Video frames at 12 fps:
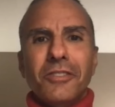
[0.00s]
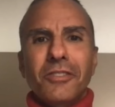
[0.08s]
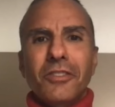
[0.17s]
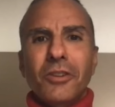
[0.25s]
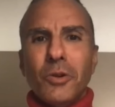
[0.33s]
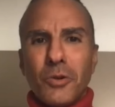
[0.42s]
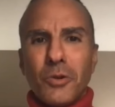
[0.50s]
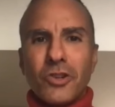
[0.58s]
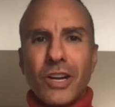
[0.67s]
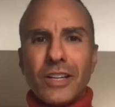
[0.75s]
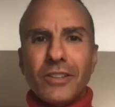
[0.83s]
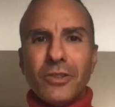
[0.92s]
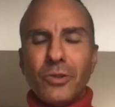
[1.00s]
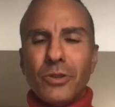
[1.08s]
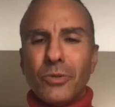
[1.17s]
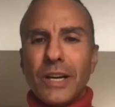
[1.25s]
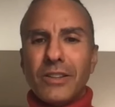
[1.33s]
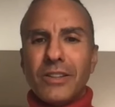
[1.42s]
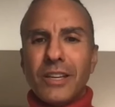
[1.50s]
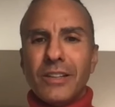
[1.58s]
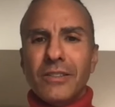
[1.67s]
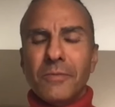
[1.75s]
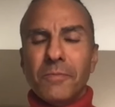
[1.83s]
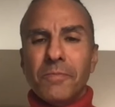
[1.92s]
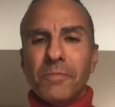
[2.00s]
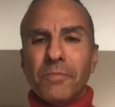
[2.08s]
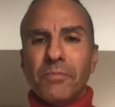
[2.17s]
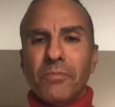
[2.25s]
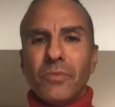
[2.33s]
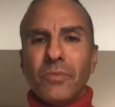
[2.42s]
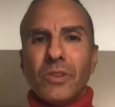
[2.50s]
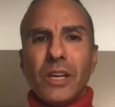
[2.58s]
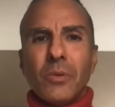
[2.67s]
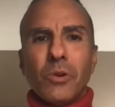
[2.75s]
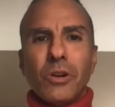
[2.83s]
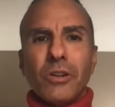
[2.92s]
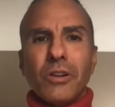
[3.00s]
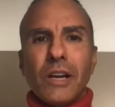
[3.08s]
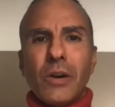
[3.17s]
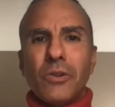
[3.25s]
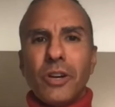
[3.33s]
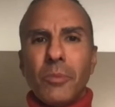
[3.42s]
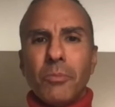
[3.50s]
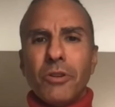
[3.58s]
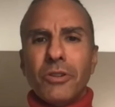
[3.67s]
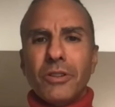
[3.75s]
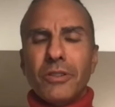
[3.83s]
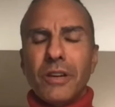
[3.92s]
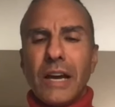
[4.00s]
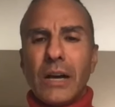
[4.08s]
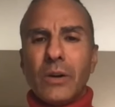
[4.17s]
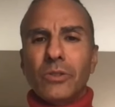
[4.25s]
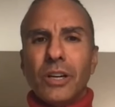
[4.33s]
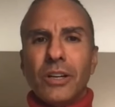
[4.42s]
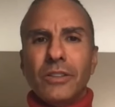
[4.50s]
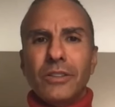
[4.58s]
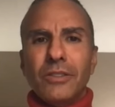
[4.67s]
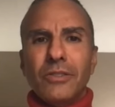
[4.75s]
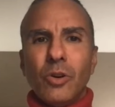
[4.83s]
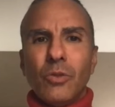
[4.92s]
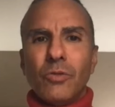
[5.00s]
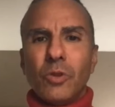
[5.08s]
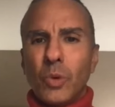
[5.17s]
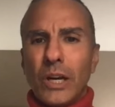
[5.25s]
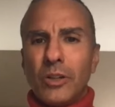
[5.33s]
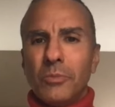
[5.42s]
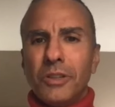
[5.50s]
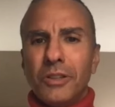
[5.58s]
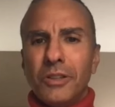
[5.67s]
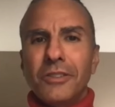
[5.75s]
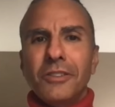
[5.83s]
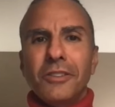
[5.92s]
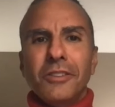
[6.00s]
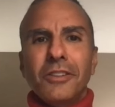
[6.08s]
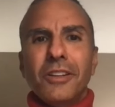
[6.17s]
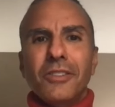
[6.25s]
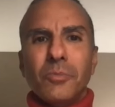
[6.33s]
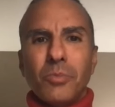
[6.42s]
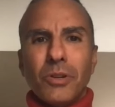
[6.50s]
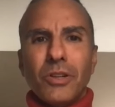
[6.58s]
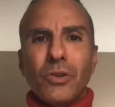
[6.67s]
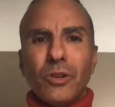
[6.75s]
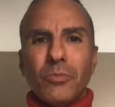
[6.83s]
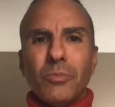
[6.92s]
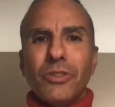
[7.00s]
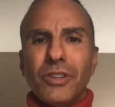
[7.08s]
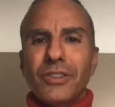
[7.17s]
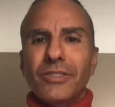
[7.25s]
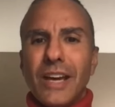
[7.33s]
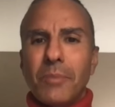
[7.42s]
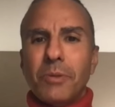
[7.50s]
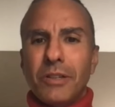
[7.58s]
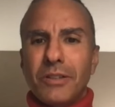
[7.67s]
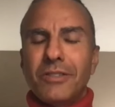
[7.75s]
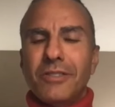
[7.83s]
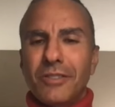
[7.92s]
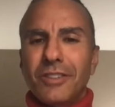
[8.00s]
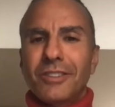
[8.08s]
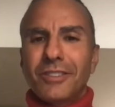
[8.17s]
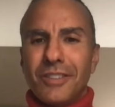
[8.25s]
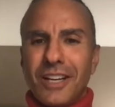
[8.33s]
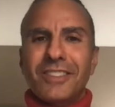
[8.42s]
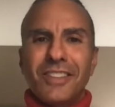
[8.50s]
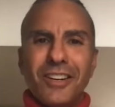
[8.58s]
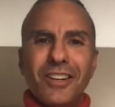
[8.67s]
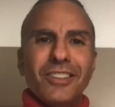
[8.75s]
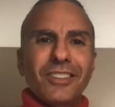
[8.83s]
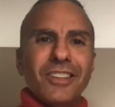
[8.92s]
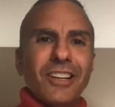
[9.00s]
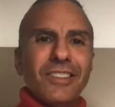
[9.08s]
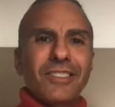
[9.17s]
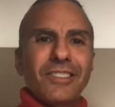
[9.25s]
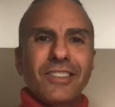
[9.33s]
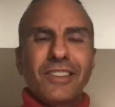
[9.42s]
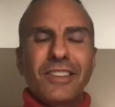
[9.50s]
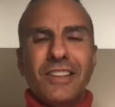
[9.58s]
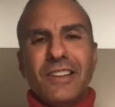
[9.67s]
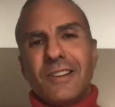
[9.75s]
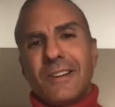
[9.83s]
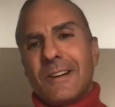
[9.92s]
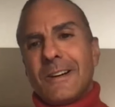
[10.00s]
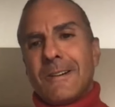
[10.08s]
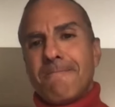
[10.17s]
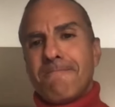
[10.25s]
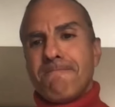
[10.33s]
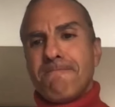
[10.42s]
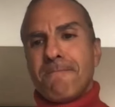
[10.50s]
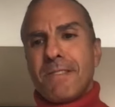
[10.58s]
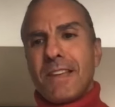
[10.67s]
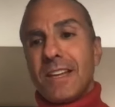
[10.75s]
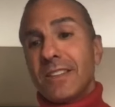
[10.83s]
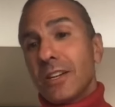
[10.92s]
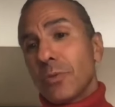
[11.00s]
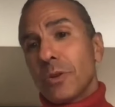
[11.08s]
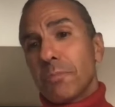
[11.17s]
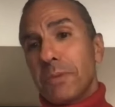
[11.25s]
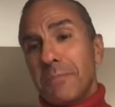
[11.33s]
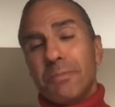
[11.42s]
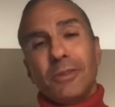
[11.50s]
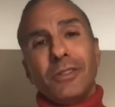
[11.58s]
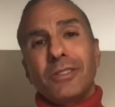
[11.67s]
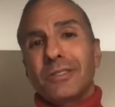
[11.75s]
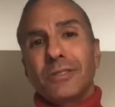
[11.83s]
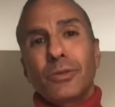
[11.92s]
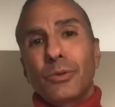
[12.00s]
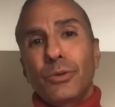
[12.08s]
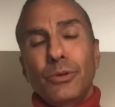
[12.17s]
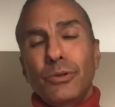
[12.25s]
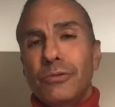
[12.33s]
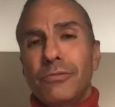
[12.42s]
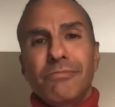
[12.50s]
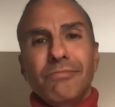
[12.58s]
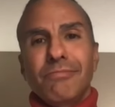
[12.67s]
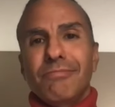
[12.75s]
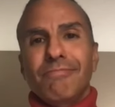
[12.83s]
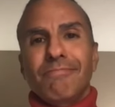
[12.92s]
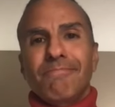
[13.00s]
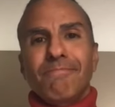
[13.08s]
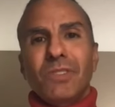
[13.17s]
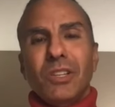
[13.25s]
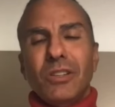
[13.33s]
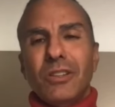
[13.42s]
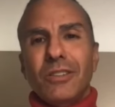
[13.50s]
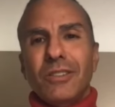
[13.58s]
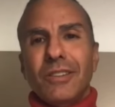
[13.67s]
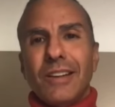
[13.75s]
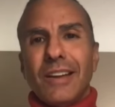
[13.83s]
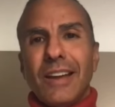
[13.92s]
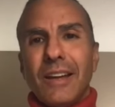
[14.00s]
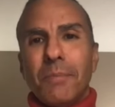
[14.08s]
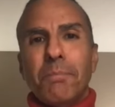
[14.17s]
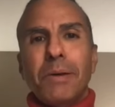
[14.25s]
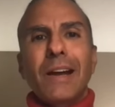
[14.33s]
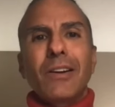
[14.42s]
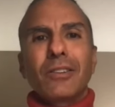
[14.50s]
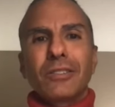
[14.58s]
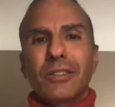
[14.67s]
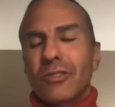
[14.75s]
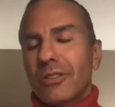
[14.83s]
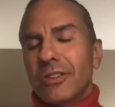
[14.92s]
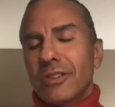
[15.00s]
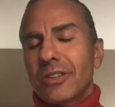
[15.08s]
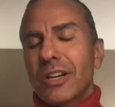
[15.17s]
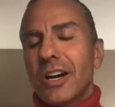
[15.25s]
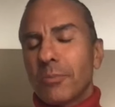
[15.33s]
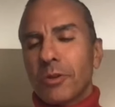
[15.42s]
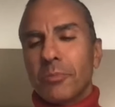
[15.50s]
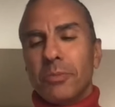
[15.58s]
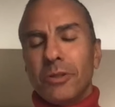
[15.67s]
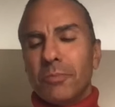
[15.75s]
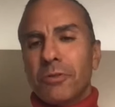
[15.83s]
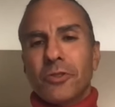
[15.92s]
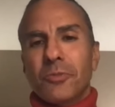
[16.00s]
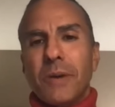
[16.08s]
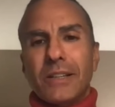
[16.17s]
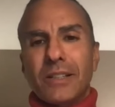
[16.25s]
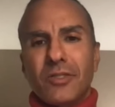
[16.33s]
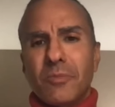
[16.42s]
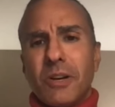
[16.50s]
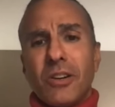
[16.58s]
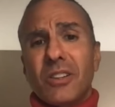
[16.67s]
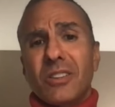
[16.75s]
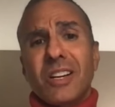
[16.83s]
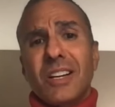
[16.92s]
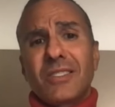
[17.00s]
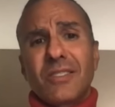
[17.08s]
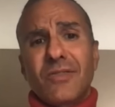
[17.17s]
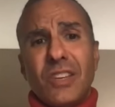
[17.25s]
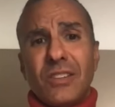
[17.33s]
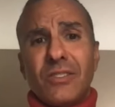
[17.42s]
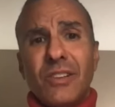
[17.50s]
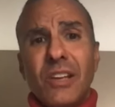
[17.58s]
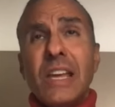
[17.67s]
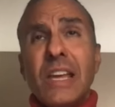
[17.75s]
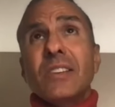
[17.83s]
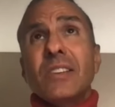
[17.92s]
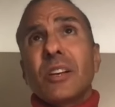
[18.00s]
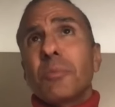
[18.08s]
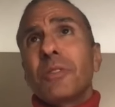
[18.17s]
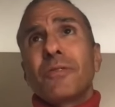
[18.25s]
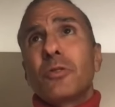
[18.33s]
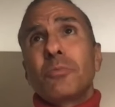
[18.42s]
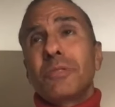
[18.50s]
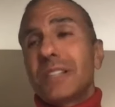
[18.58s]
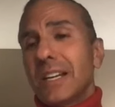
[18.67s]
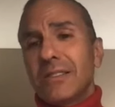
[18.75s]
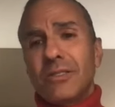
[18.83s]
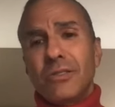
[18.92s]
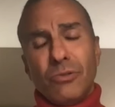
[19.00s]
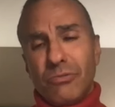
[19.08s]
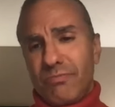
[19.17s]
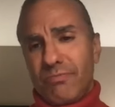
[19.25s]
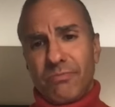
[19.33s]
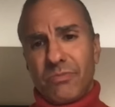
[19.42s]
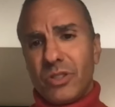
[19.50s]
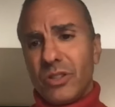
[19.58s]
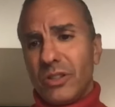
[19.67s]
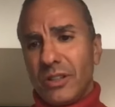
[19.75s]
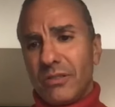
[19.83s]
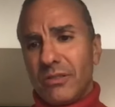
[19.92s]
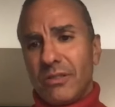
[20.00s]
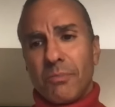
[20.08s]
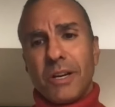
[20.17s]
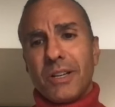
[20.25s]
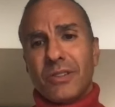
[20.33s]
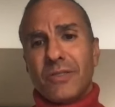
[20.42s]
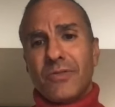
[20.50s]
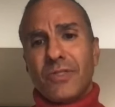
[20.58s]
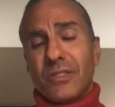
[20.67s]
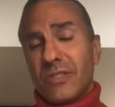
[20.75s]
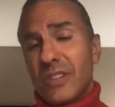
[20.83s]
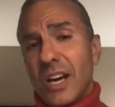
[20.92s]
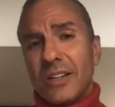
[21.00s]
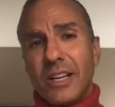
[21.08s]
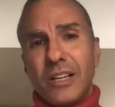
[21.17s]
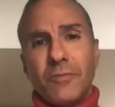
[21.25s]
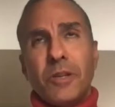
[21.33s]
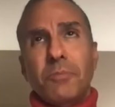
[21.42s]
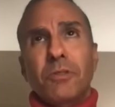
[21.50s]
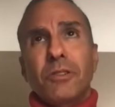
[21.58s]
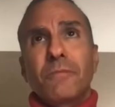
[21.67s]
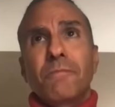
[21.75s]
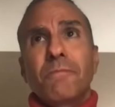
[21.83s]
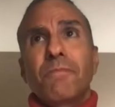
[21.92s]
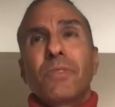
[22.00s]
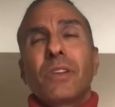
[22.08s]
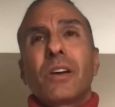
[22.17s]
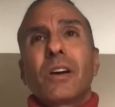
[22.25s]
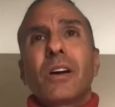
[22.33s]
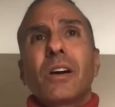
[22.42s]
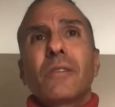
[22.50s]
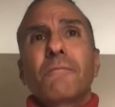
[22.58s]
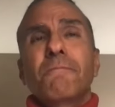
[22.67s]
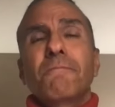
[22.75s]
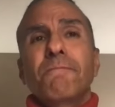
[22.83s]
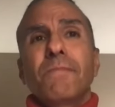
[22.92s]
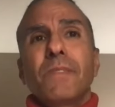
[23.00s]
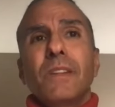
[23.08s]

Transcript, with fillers: you know, who were trying to do the right thing. They were outnumbered and outgunned and overwhelmed, and some pretty horrible things happened during the Nazi Holocaust. Um, and there were people who you know, had parallel or, you know, comparable perspectives about all kinds of things, some of whom did do good and positive things, non-native people. Um,